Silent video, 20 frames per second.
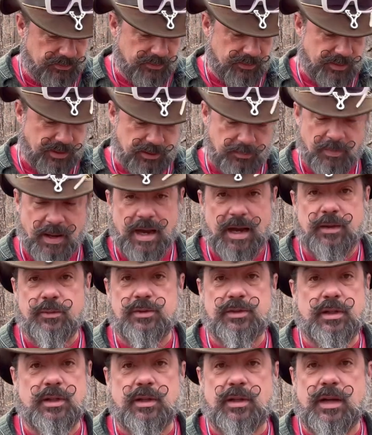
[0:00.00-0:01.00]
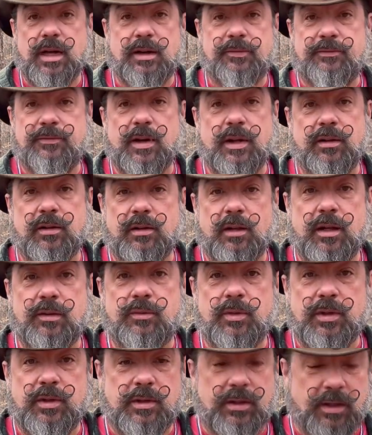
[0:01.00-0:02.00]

This bag was it. I fell in love with it.